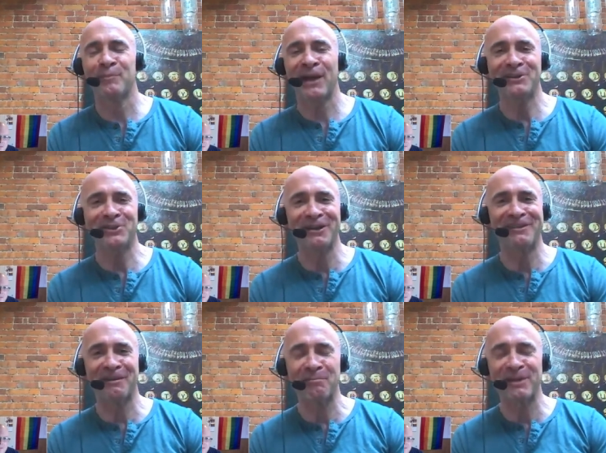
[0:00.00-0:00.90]

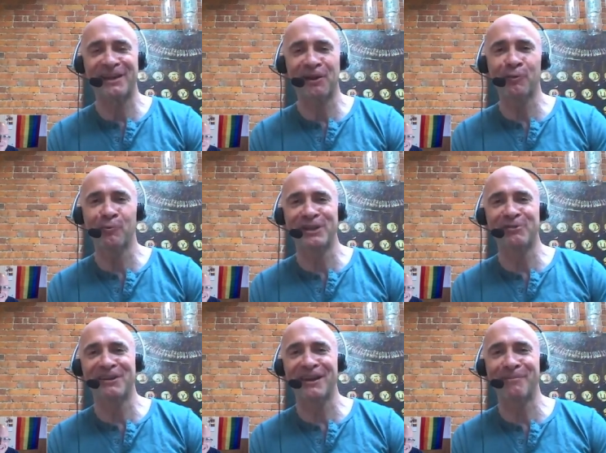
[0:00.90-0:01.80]
Patience, and be careful what
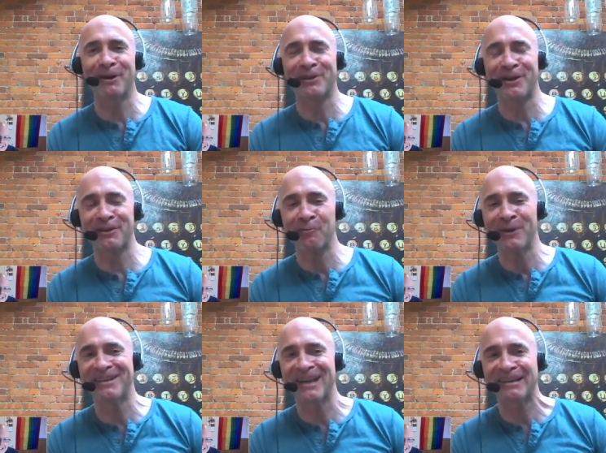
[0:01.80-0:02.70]
you say about the other
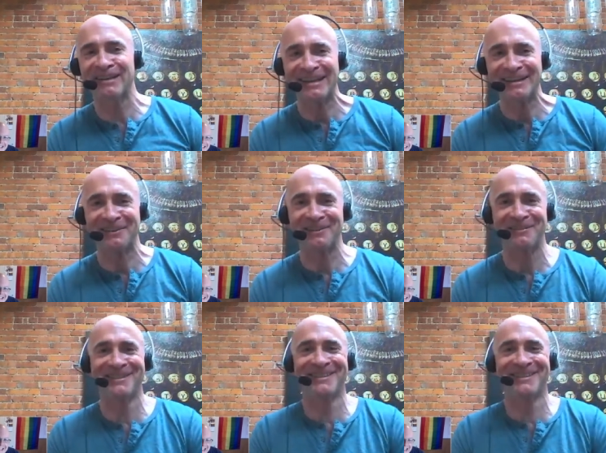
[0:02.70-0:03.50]
one's sex scenes.